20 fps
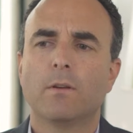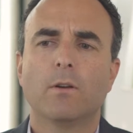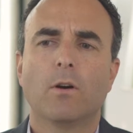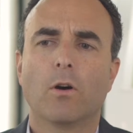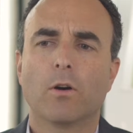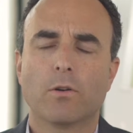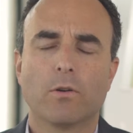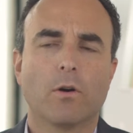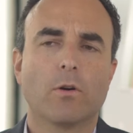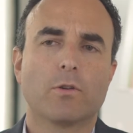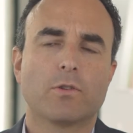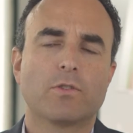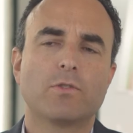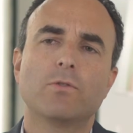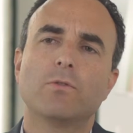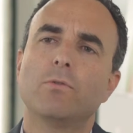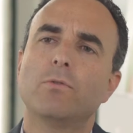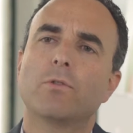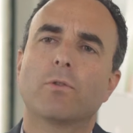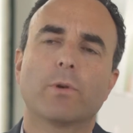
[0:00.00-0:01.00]
are
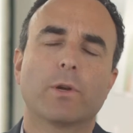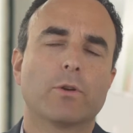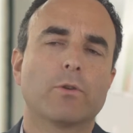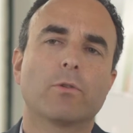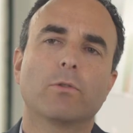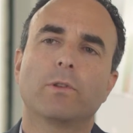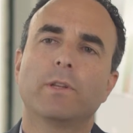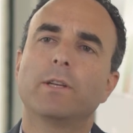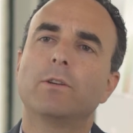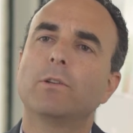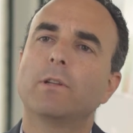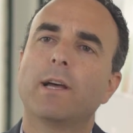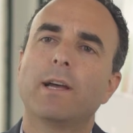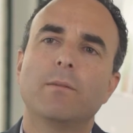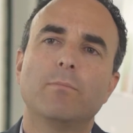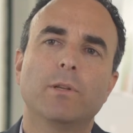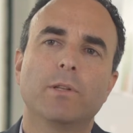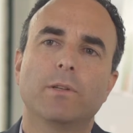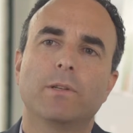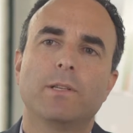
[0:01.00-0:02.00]
sued or incur legal
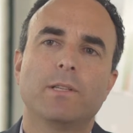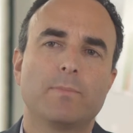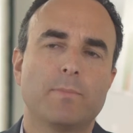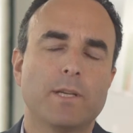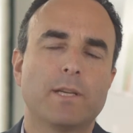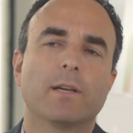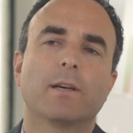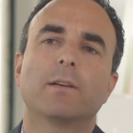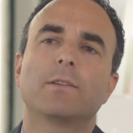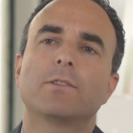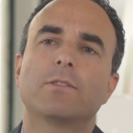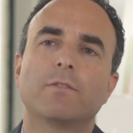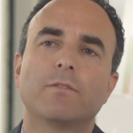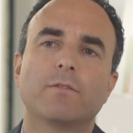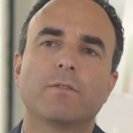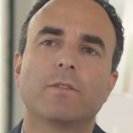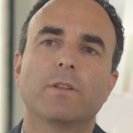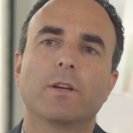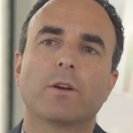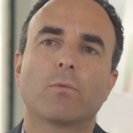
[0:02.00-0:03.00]
liabilities because
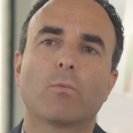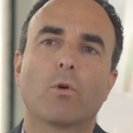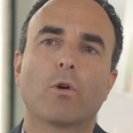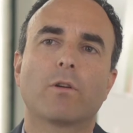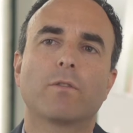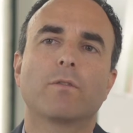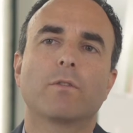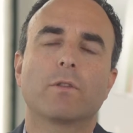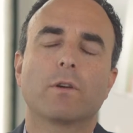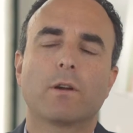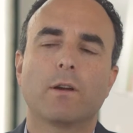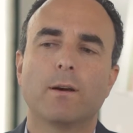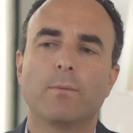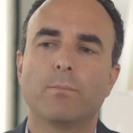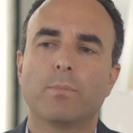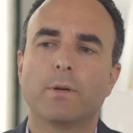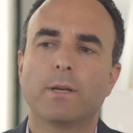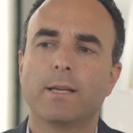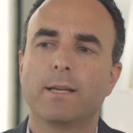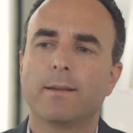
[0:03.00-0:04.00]
of their work for the
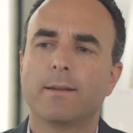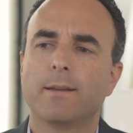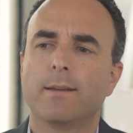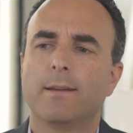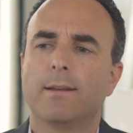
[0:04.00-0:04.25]
company,